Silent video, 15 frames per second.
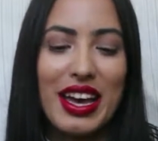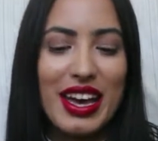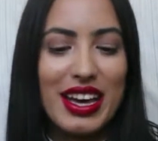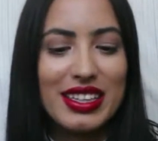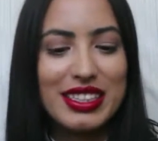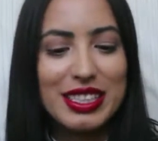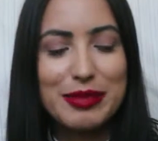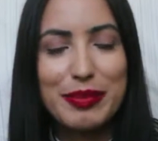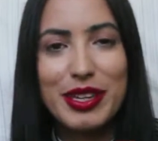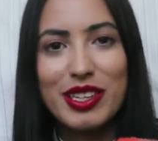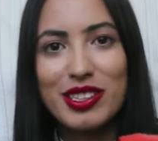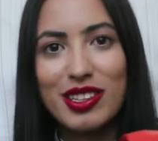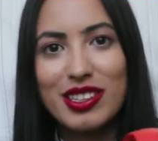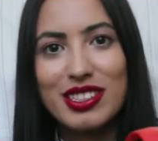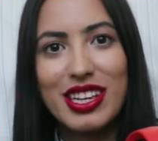it has these
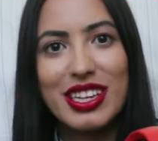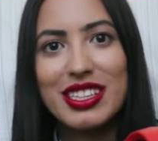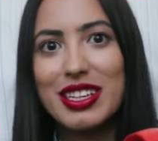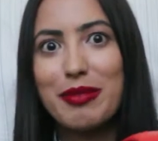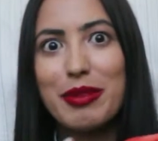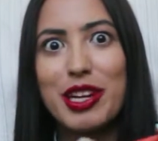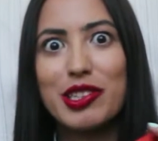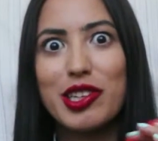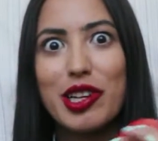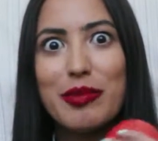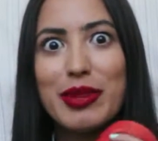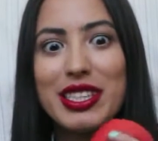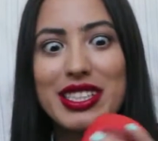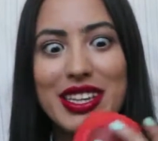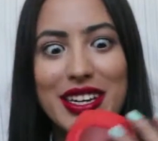speakers on the side and I'm not trying to
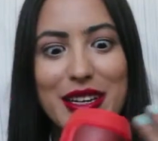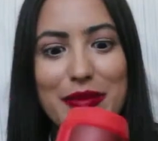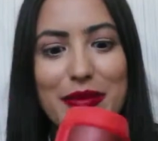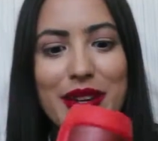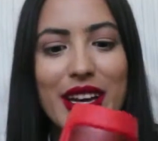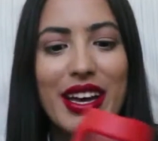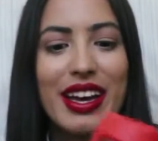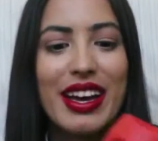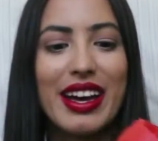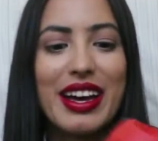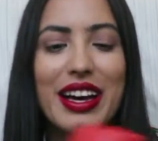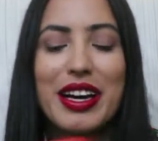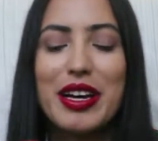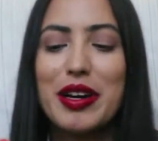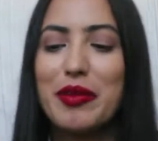mess it up.
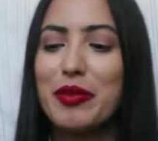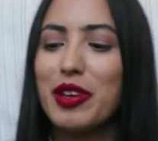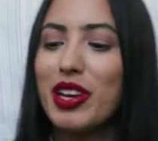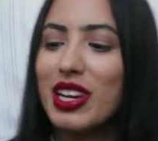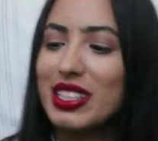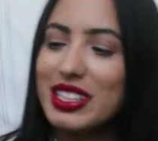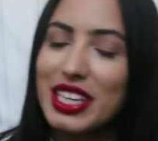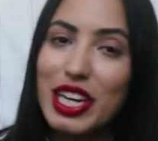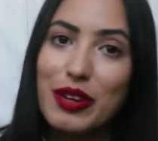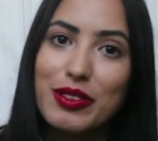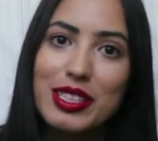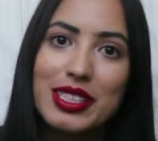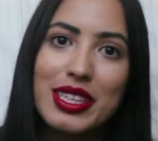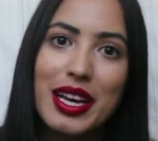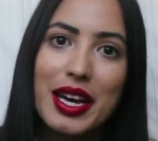Um, you guys can
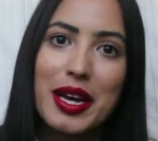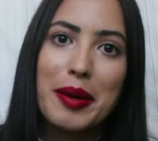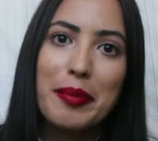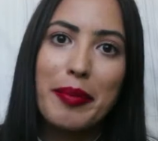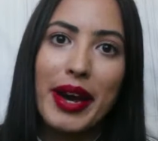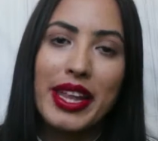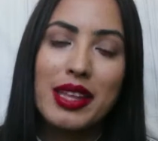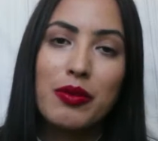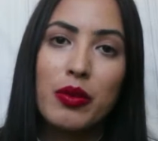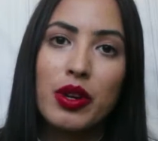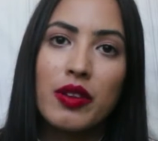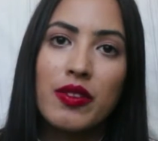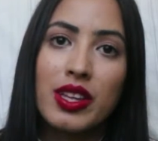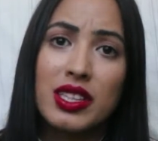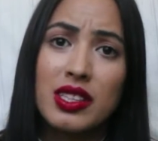always buy them one
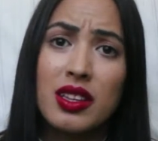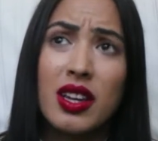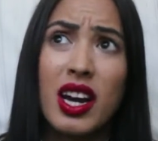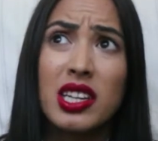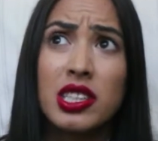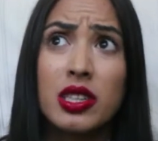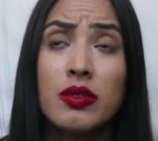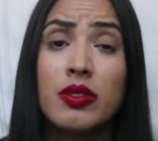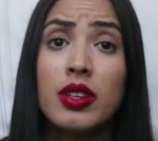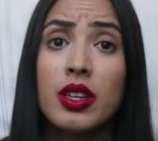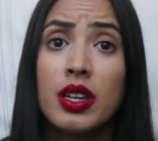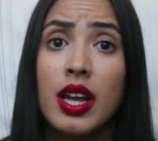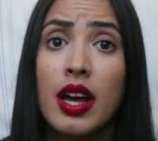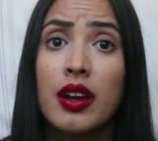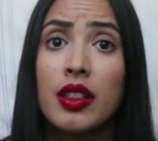of these and they're actually really
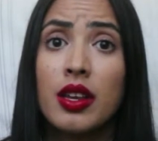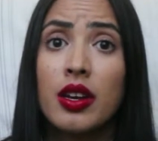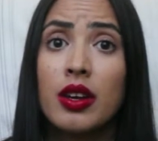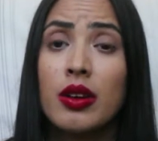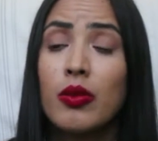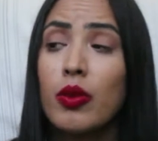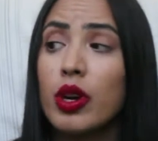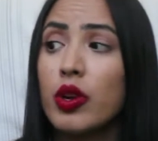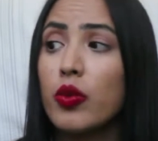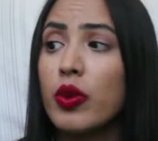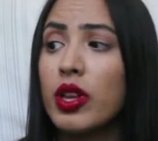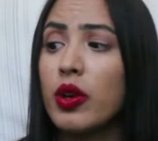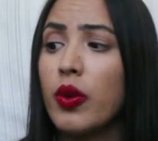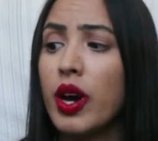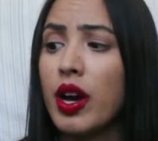loud and they work
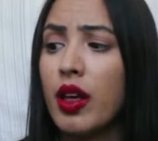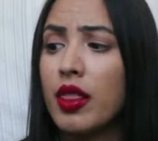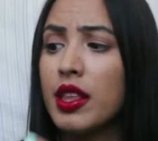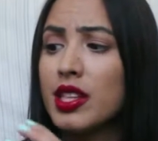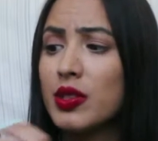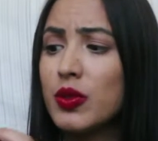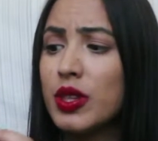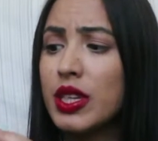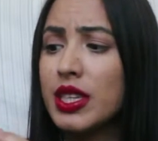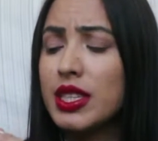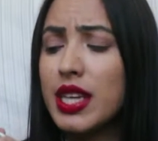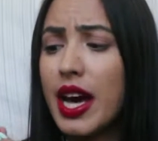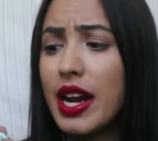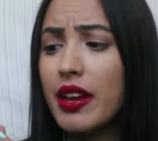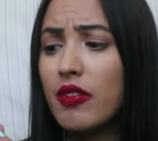really well. This one he's
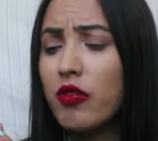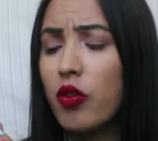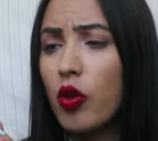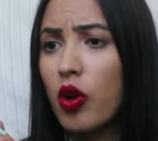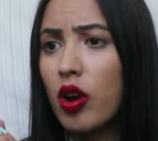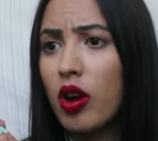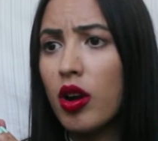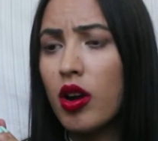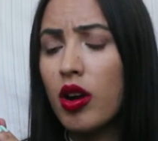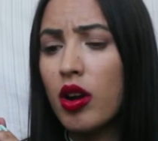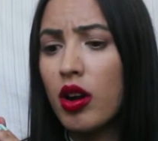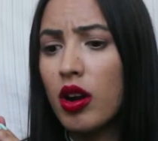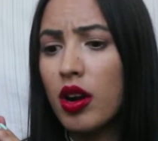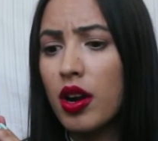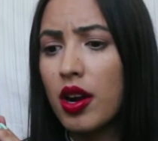had it
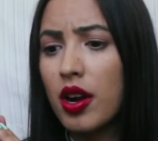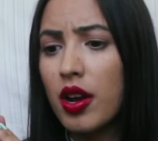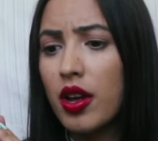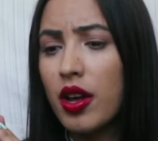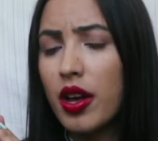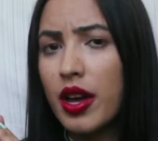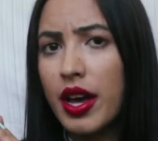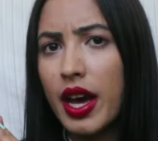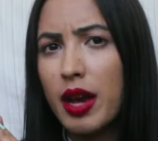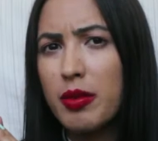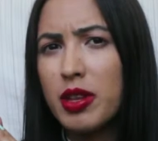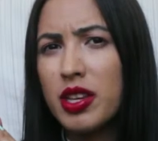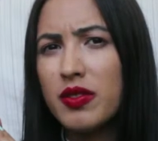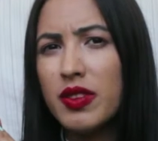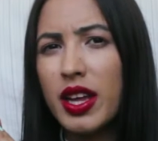for I
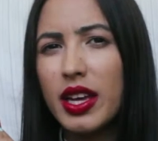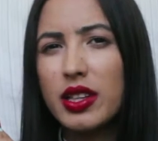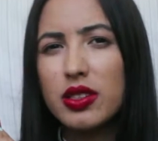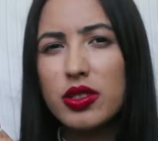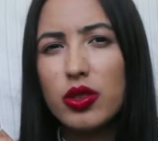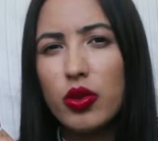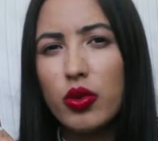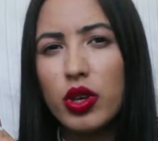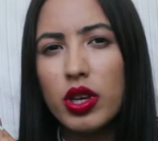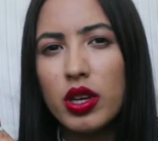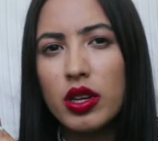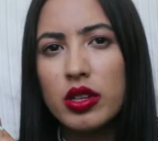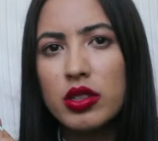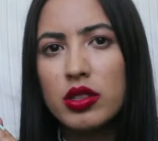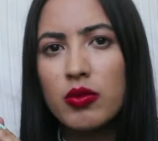believe like two
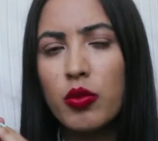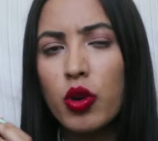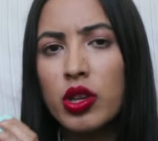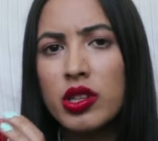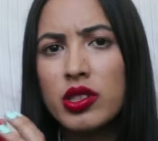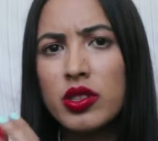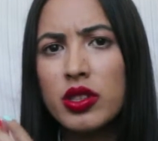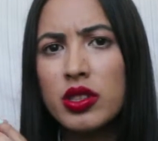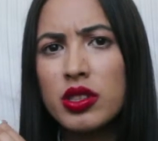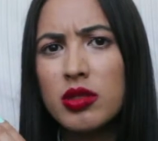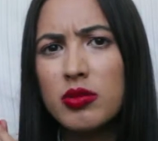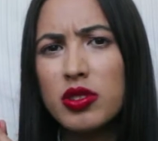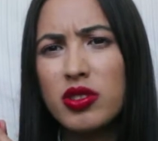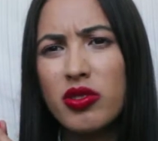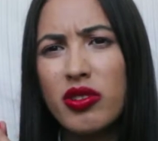years or more than two years,
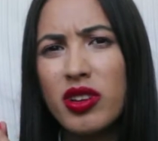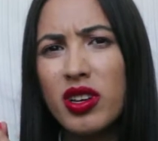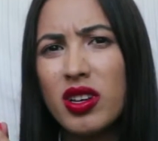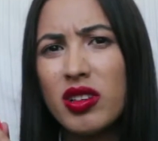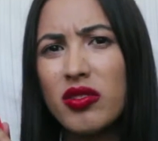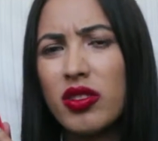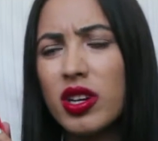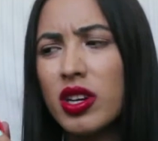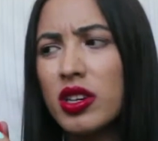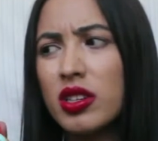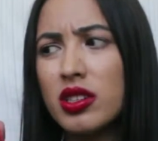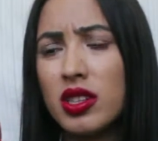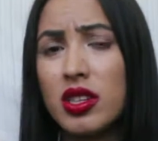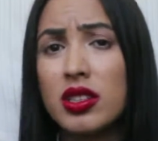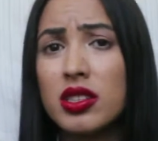almost three, three
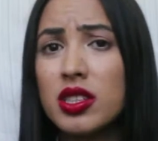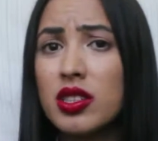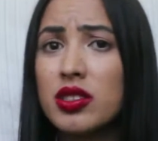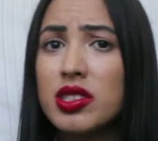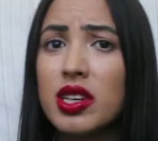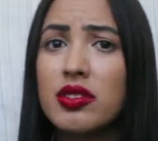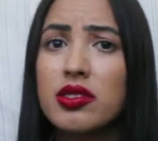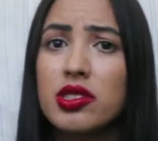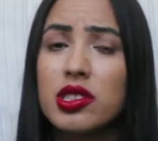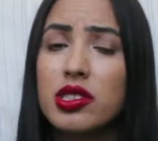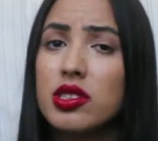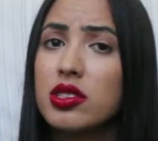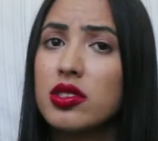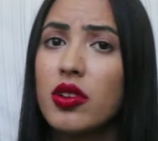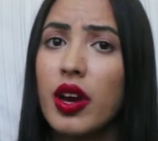years and it still sounds
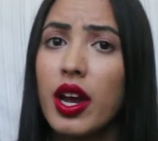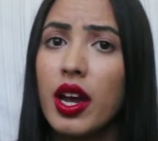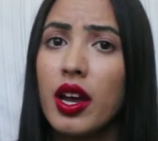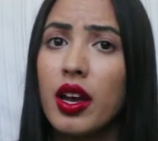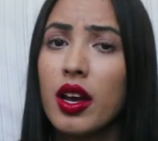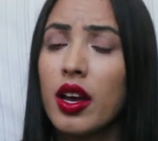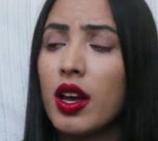just as great.